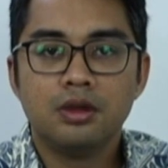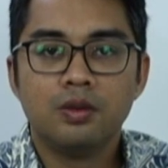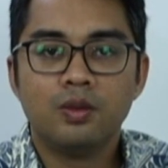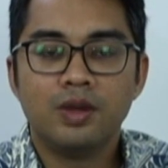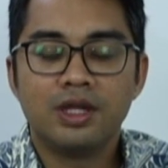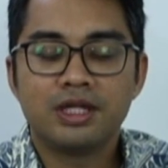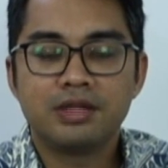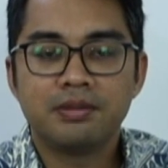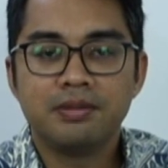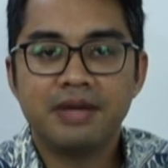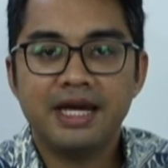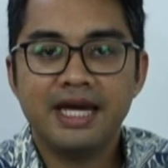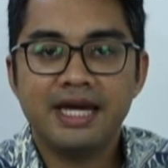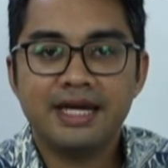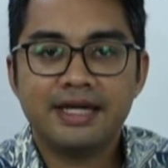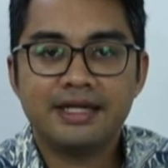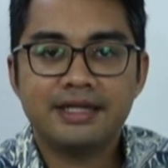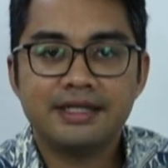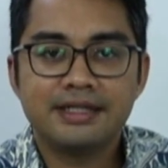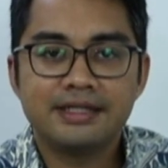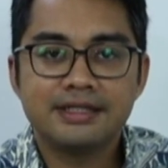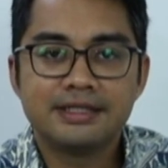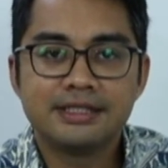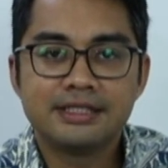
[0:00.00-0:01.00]
Welcome
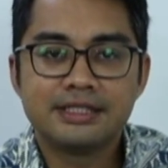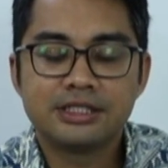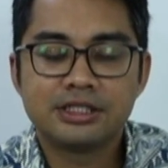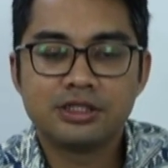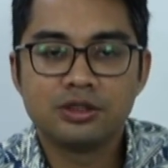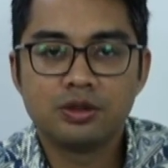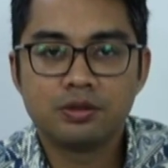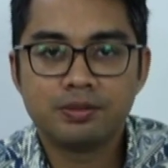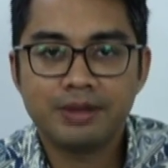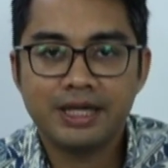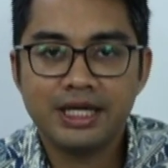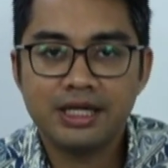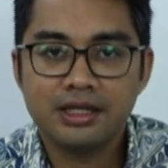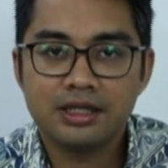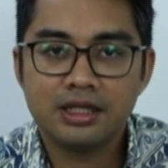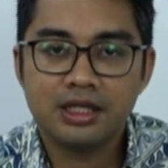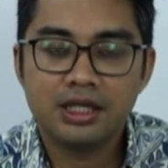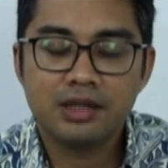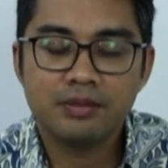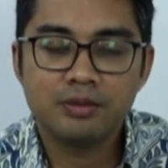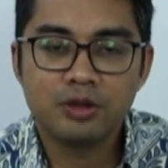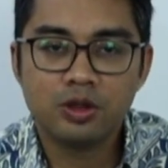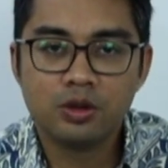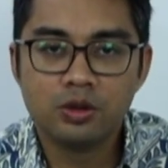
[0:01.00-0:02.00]
back. This is Notepad.
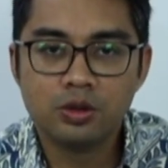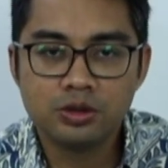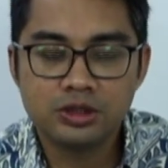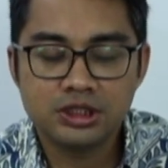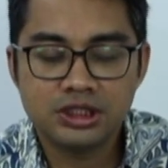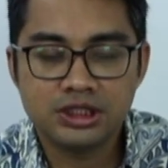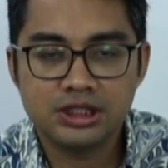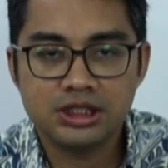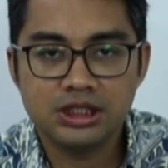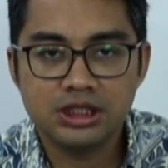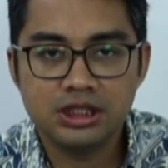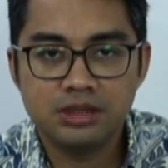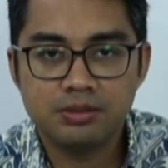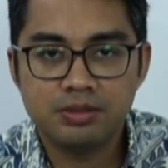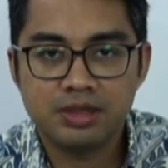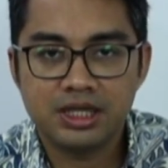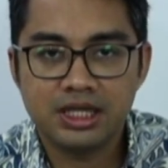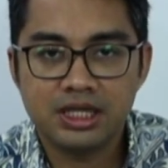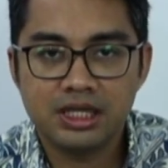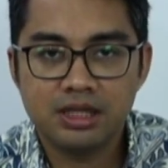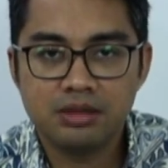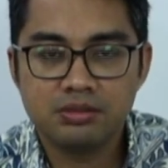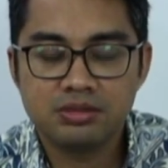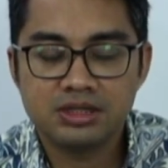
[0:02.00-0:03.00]
I'm your host,
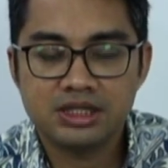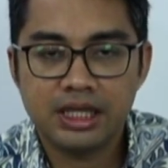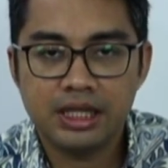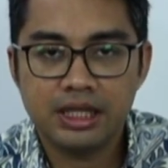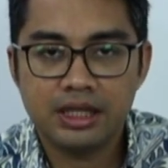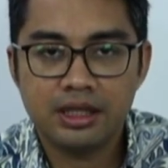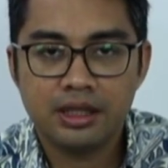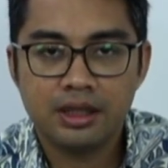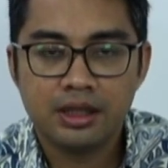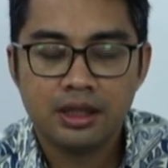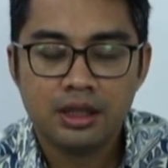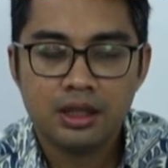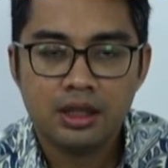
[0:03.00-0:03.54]
Ibrahim Sani.